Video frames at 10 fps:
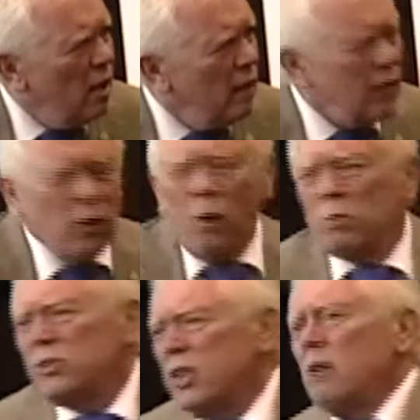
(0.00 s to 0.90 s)
That's a
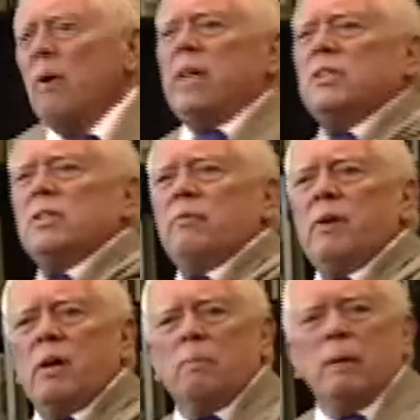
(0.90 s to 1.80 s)
whole generation of
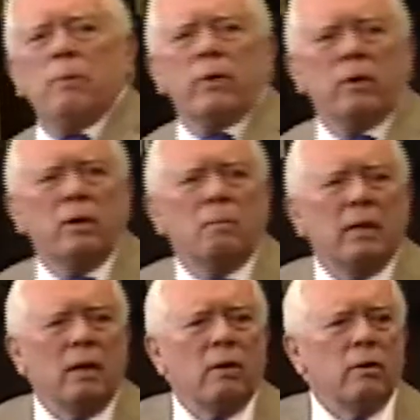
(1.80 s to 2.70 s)
young people that are going to be
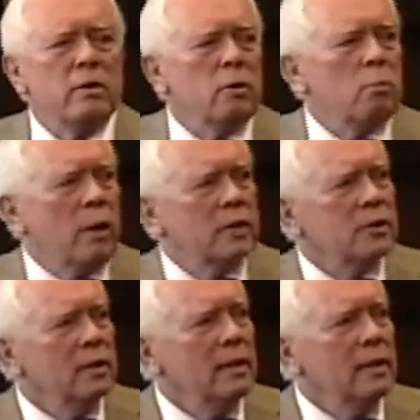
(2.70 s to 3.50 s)
under this oppression.